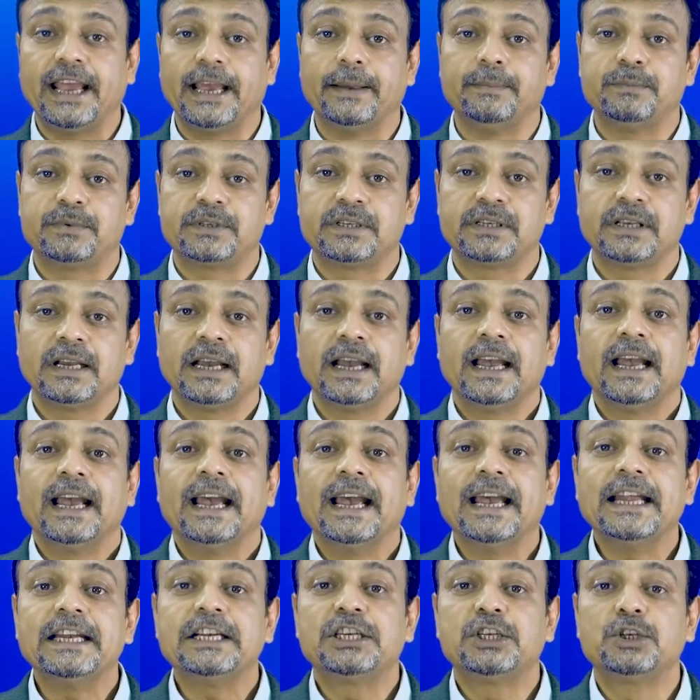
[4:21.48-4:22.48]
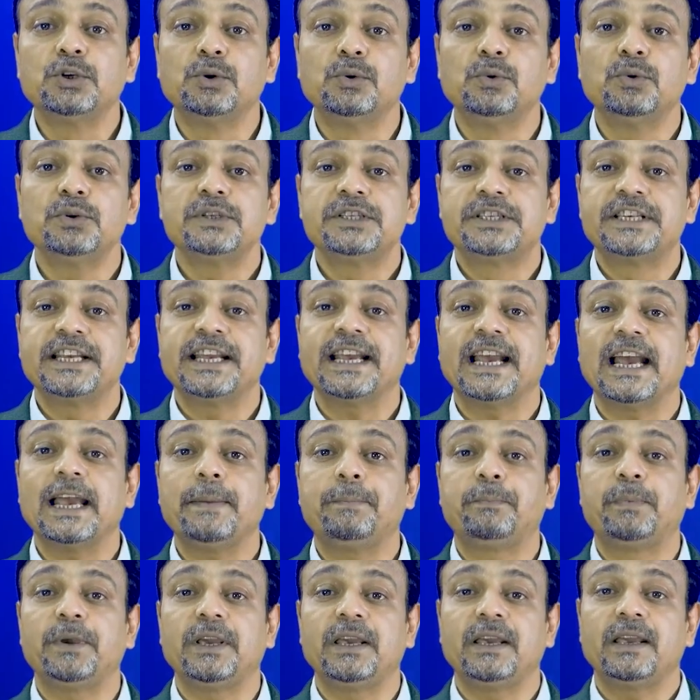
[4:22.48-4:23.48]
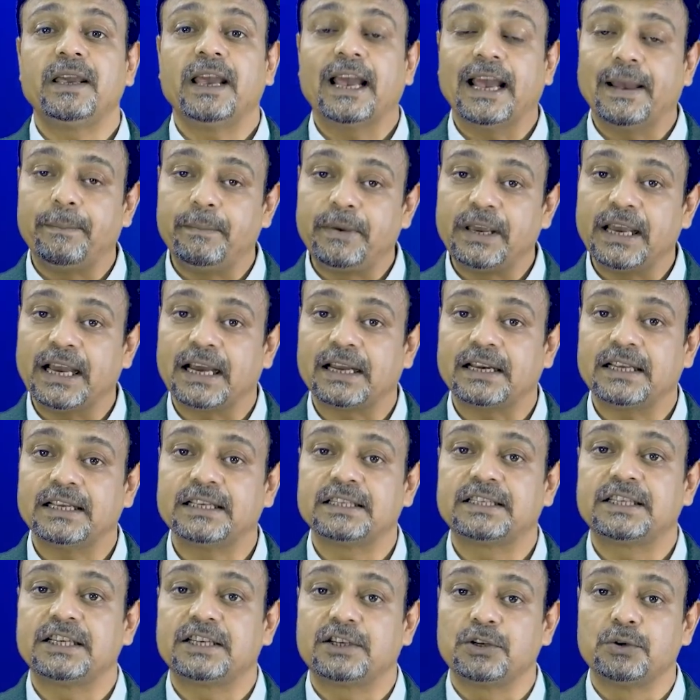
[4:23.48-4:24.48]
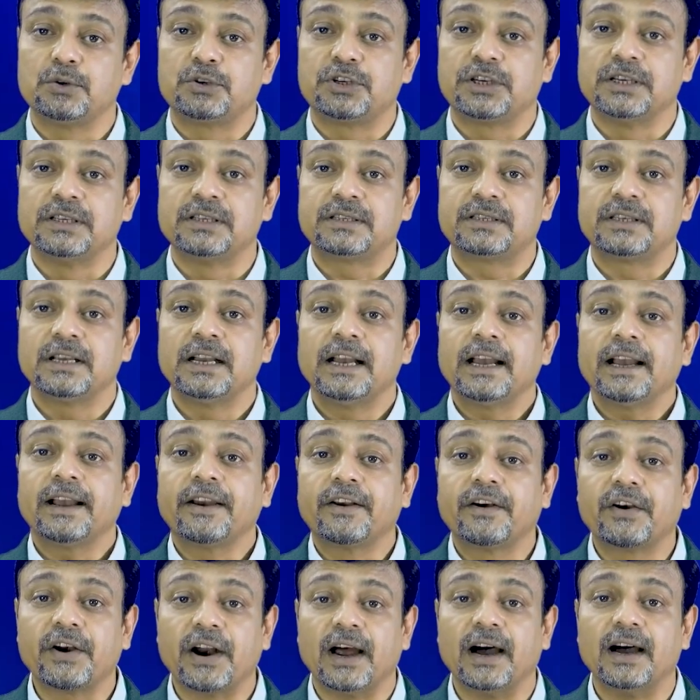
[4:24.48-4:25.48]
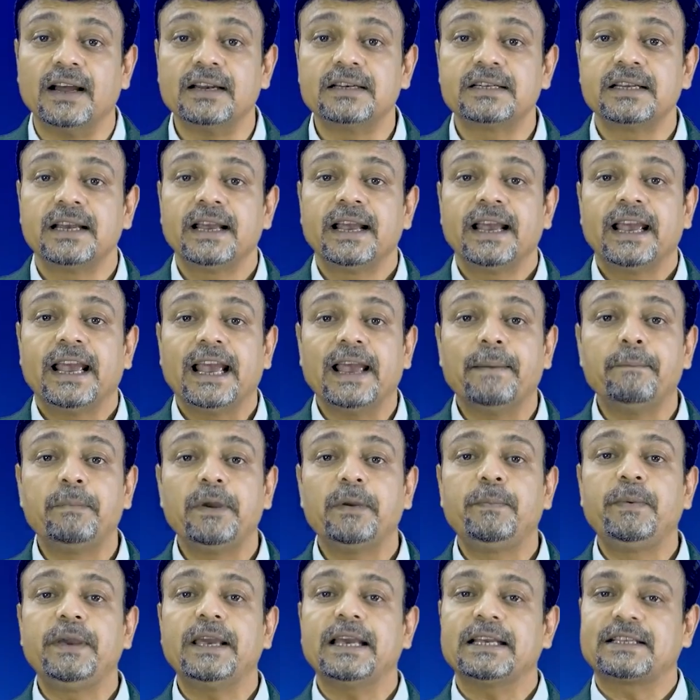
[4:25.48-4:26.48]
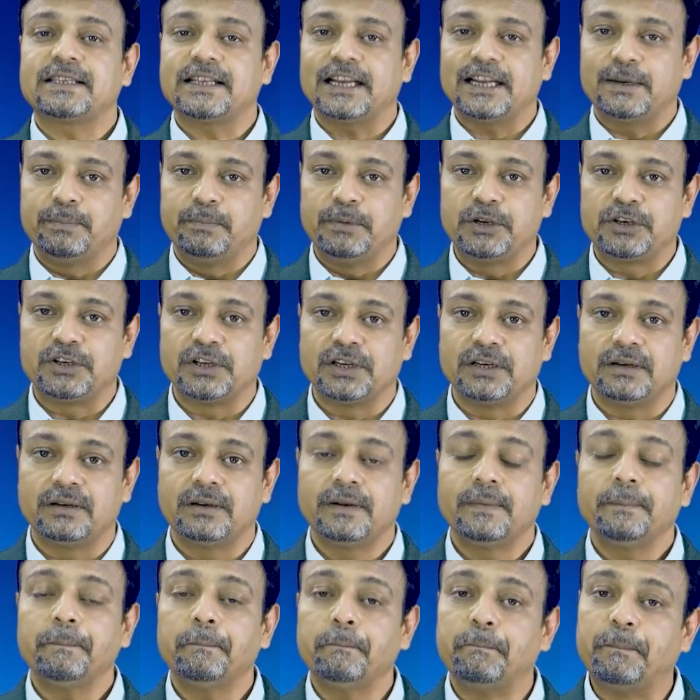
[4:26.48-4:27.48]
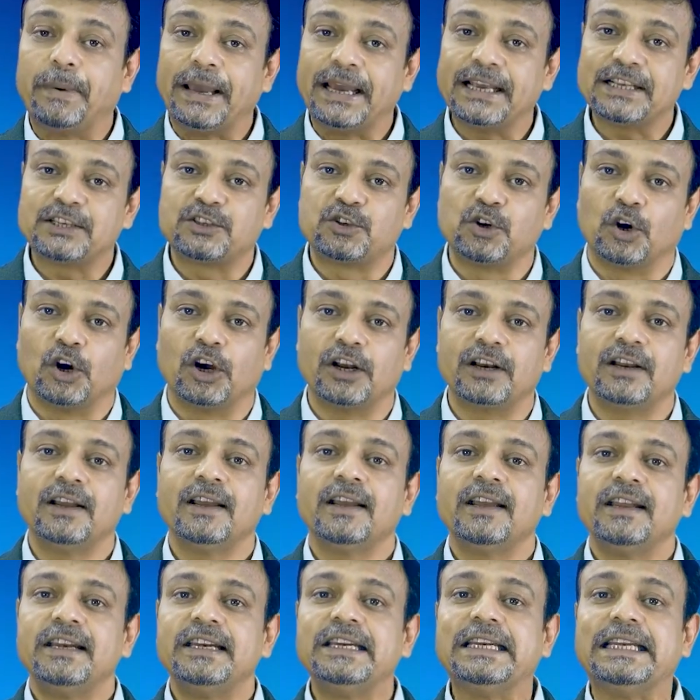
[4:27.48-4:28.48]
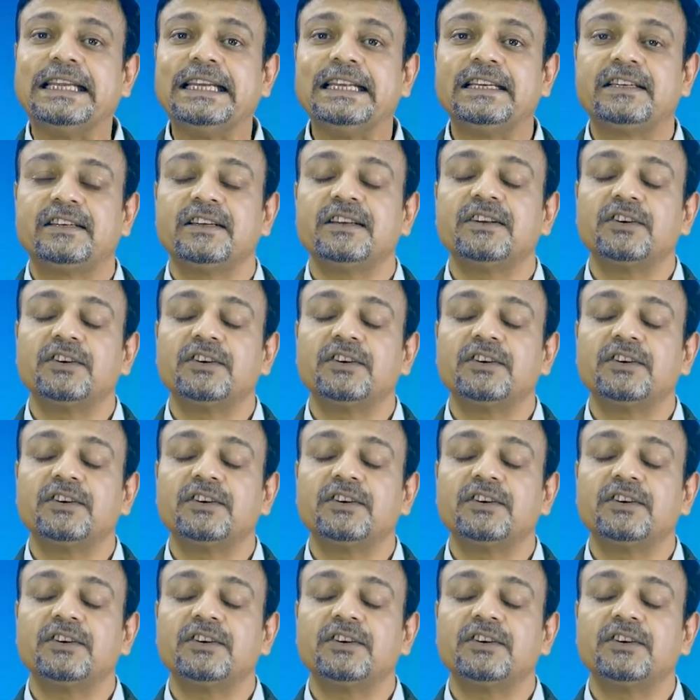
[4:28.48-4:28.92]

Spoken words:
AIIMS and 2 JIPMER institutions grant MBBS admission based on NEET